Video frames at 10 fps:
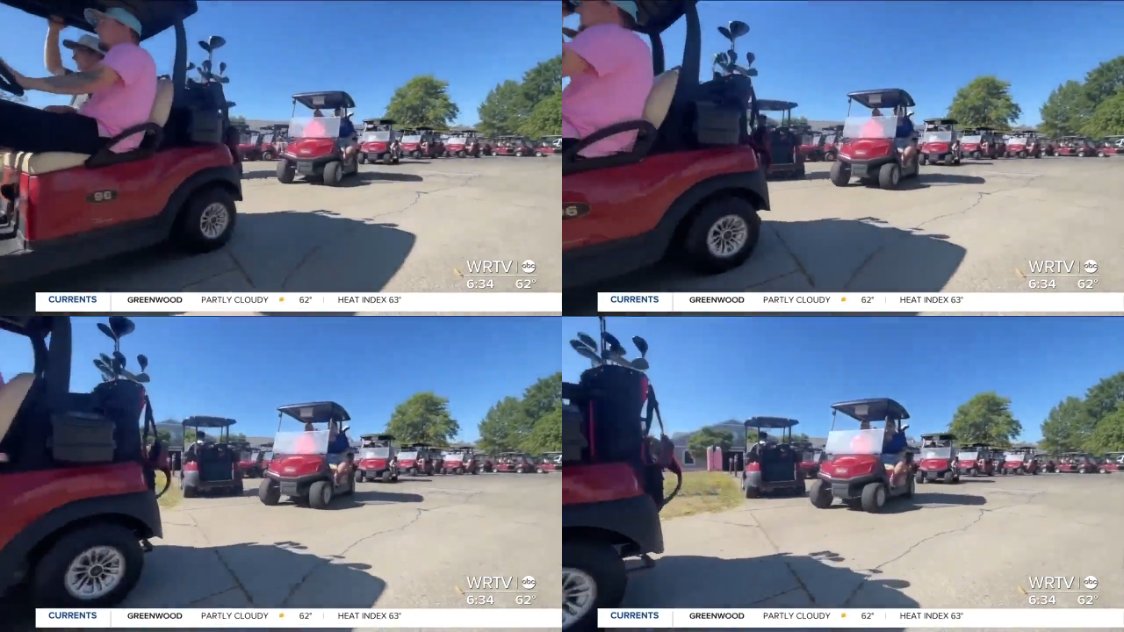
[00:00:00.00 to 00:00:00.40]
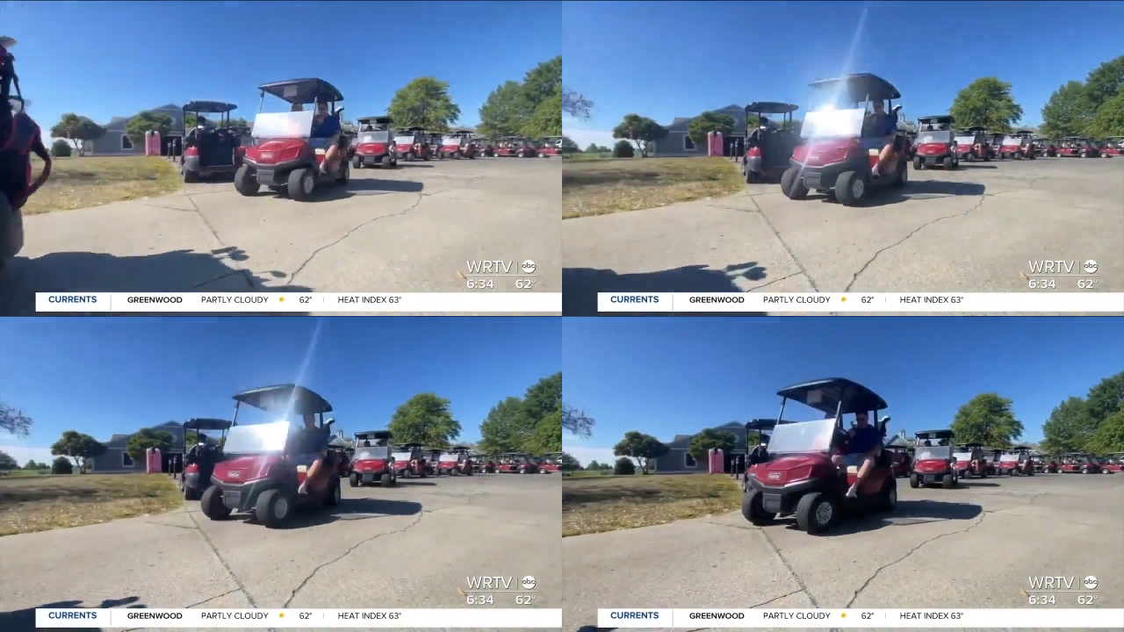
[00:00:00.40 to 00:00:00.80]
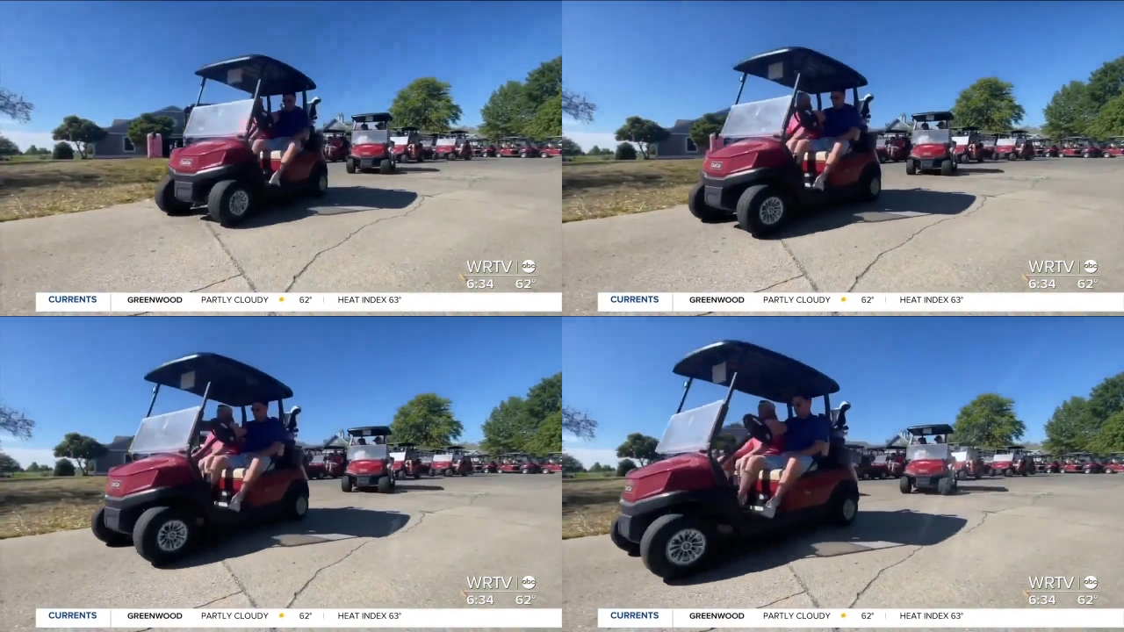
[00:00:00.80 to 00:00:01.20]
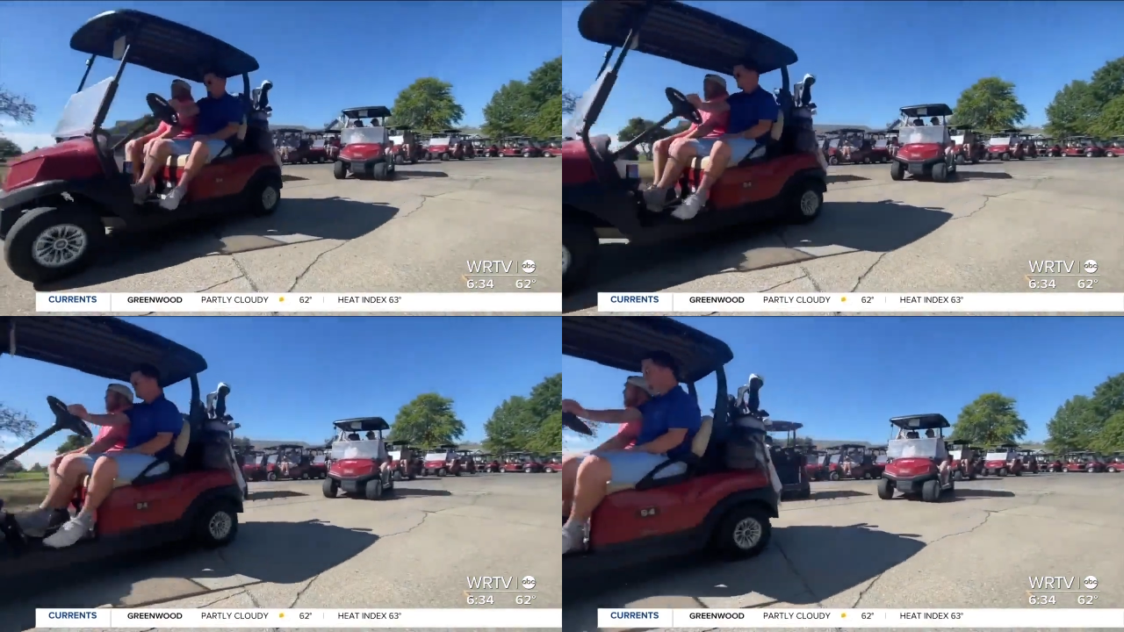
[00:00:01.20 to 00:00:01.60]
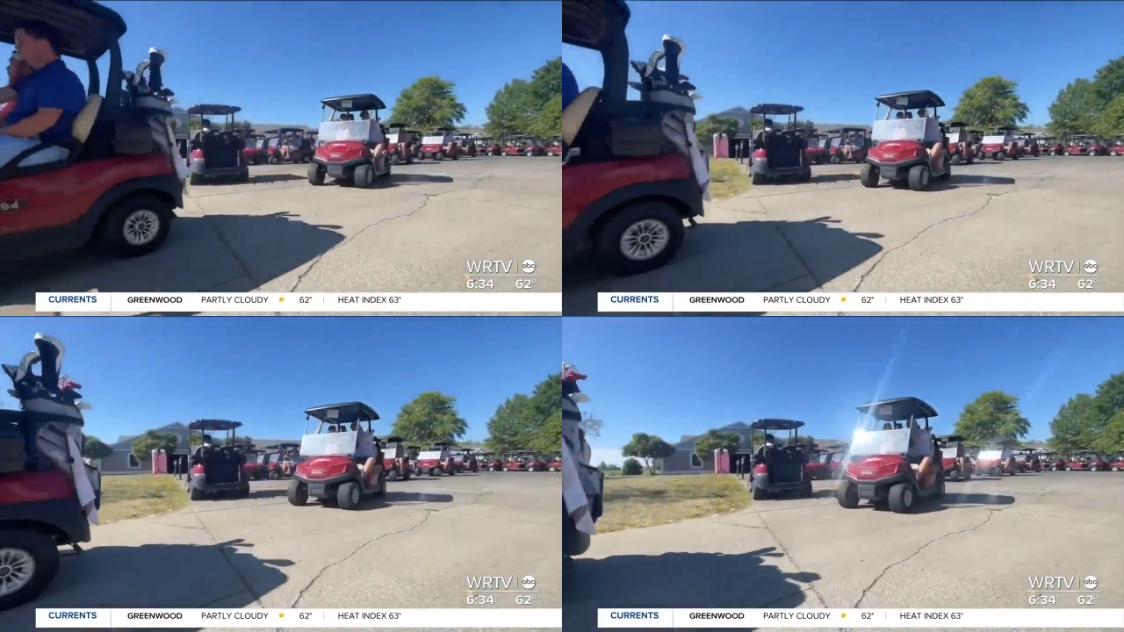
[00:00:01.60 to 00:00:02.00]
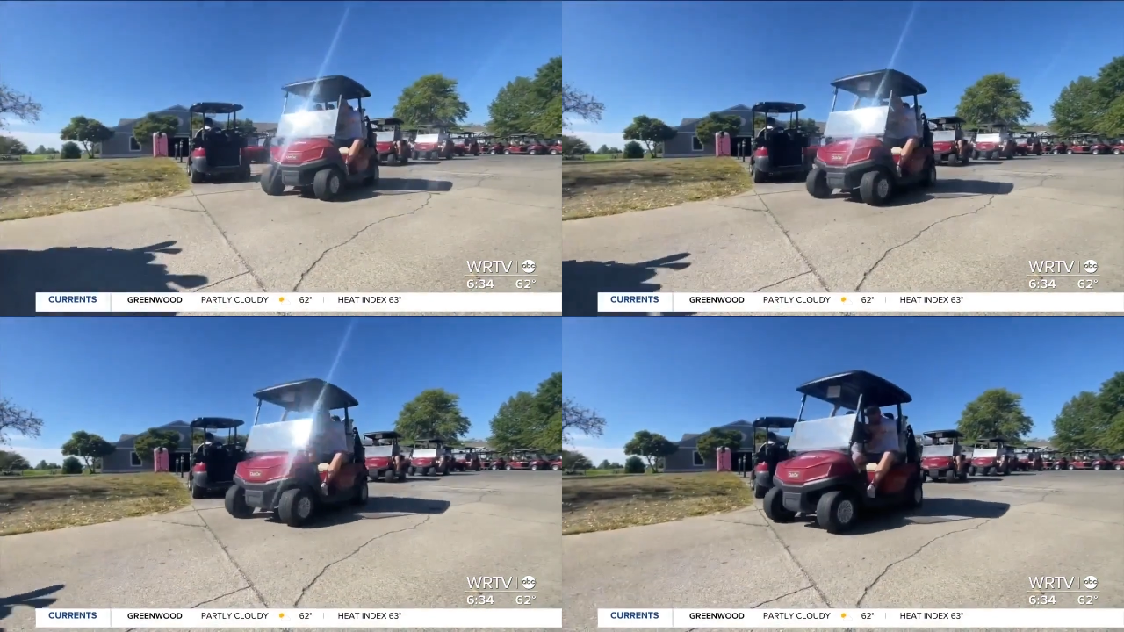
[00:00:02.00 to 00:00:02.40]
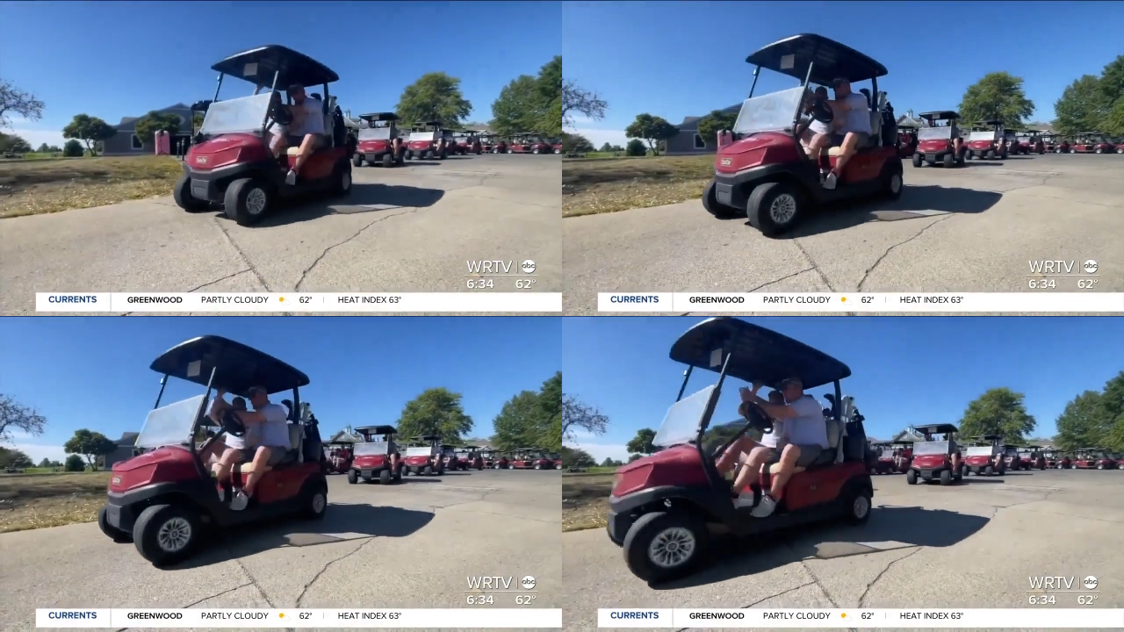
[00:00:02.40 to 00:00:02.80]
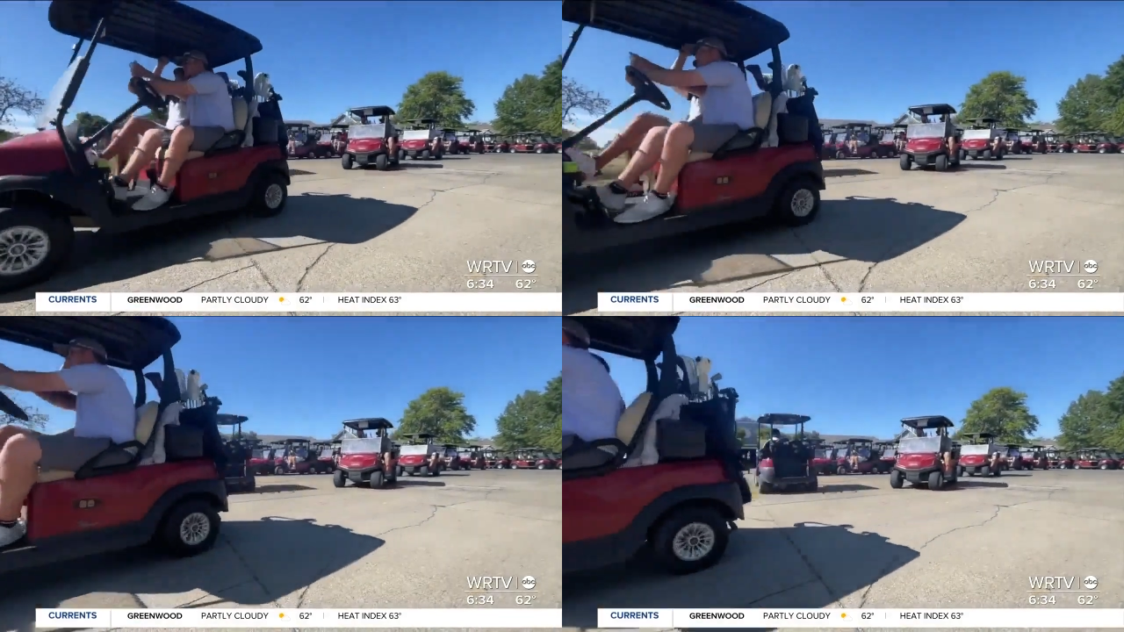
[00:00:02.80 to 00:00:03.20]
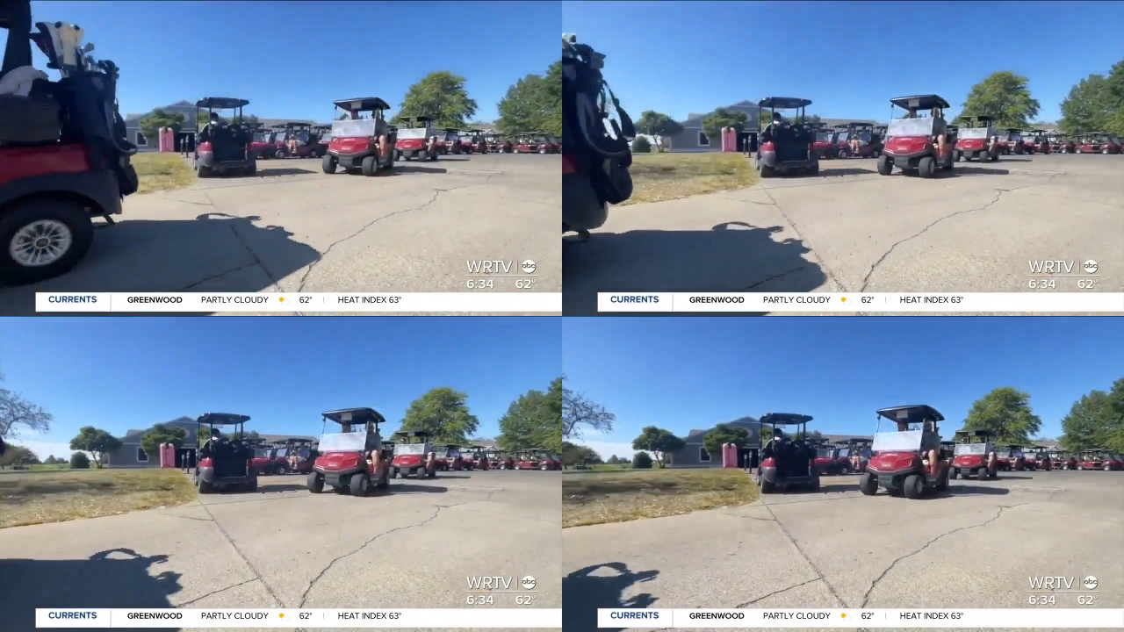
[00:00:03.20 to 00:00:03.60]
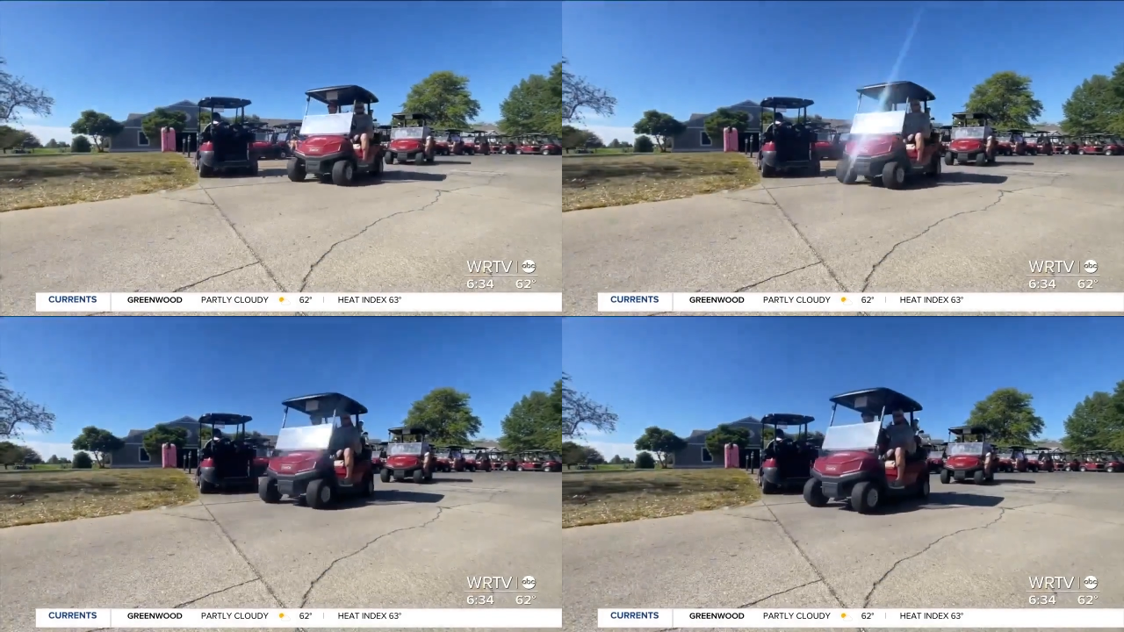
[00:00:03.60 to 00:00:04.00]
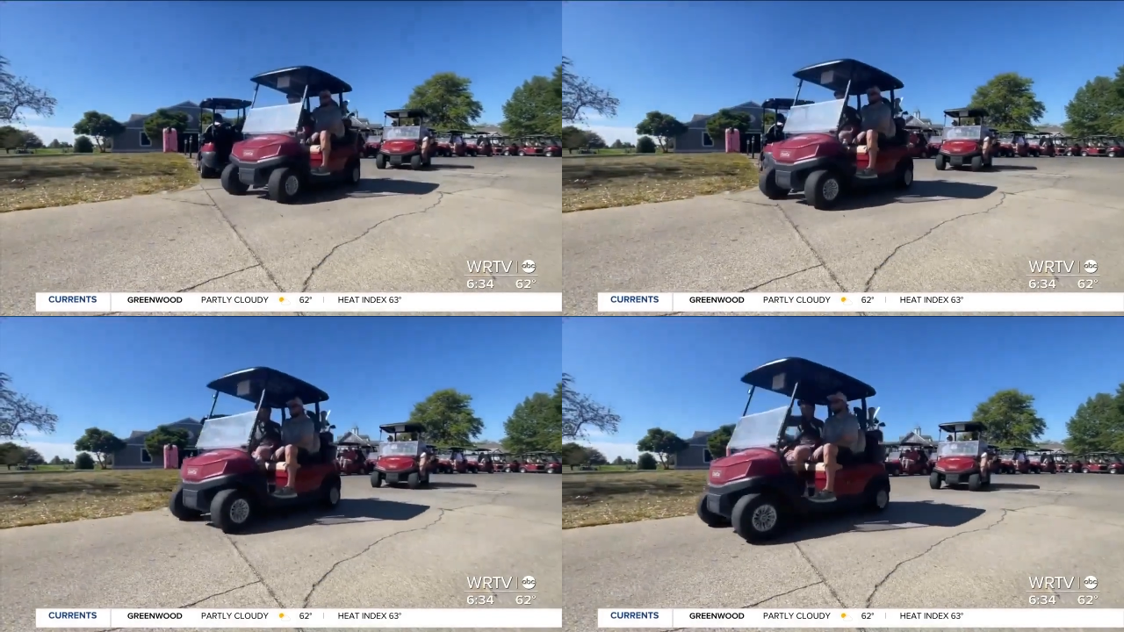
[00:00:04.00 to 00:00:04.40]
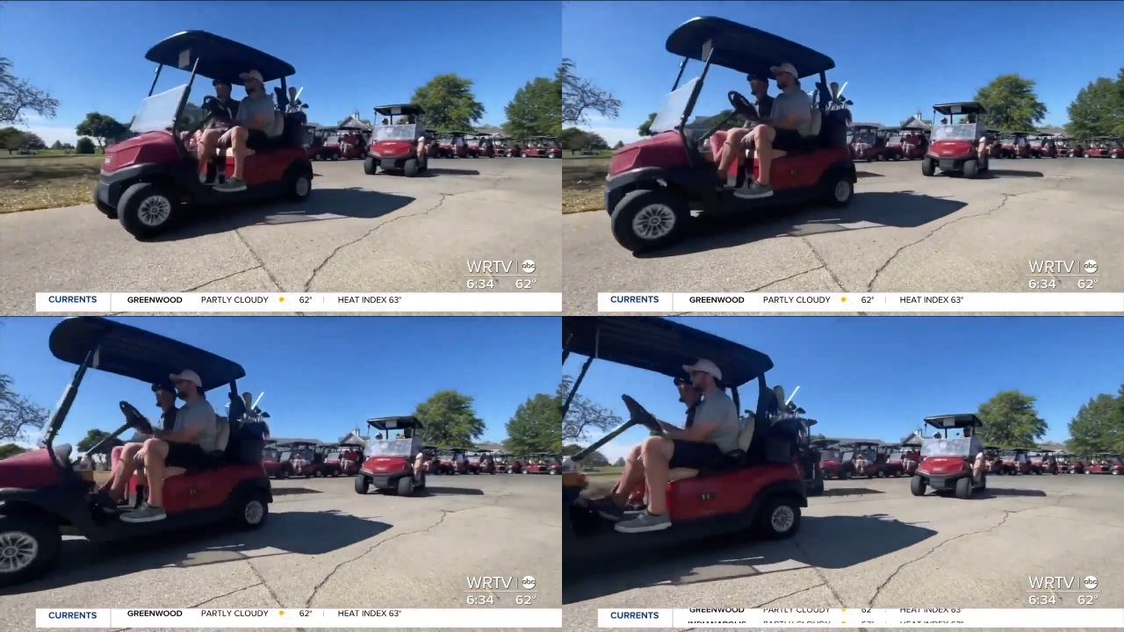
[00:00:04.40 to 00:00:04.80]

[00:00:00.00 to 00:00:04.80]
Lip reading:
Nobody's mouth can be seen.